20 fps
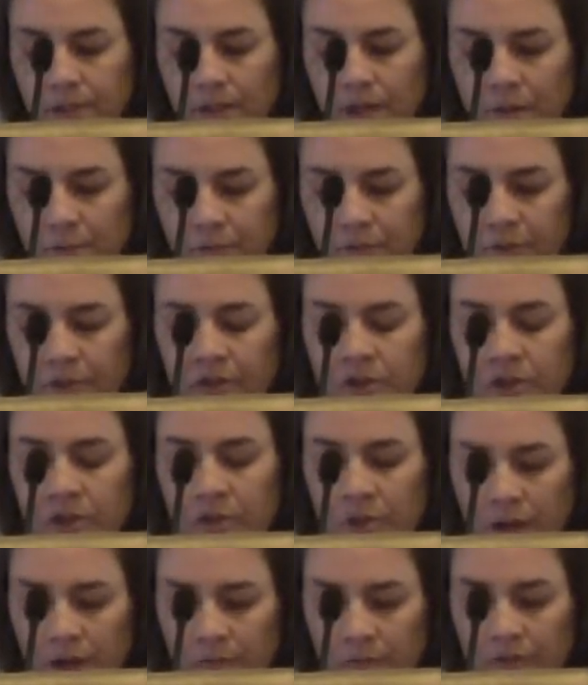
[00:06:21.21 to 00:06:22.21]
Comfort,
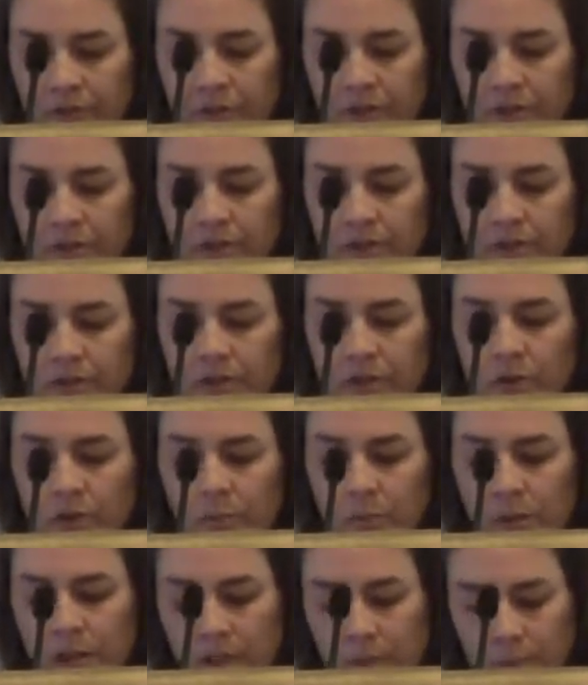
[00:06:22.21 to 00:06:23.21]
oh comfort your
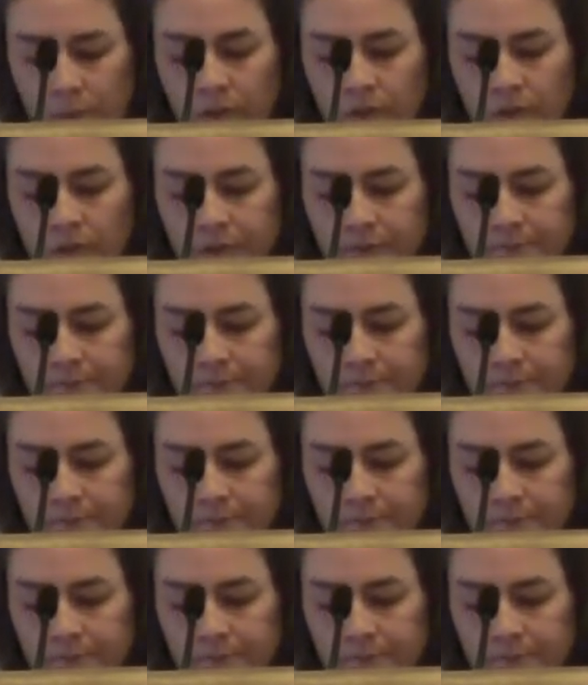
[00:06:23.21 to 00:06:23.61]
people.